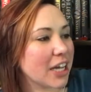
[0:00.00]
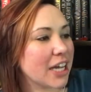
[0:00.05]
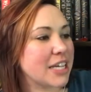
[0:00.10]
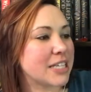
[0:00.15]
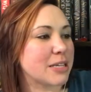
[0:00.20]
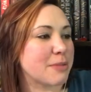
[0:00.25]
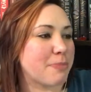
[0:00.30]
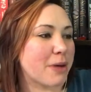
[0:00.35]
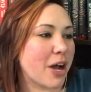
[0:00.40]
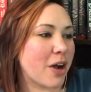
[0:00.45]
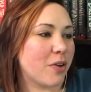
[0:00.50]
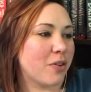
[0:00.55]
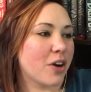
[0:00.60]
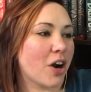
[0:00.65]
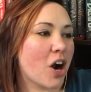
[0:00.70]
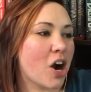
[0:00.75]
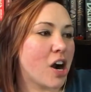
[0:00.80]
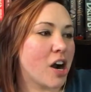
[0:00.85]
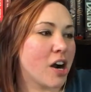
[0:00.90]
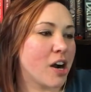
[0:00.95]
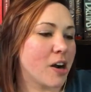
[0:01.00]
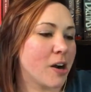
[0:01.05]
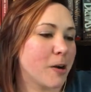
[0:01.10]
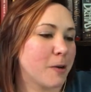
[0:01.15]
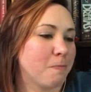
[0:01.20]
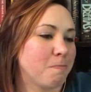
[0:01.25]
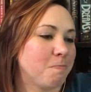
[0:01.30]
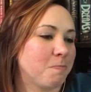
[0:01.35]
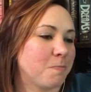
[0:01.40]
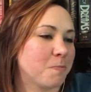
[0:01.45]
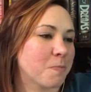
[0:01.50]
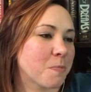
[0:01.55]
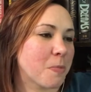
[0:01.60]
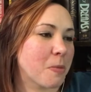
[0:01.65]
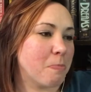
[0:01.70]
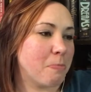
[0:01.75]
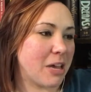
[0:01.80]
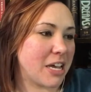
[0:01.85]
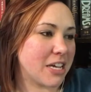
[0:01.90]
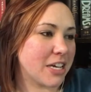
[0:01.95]
is about our
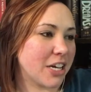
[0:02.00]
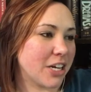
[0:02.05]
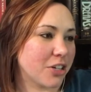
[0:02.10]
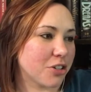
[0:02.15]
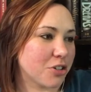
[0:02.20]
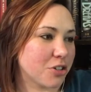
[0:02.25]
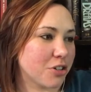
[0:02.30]
main character.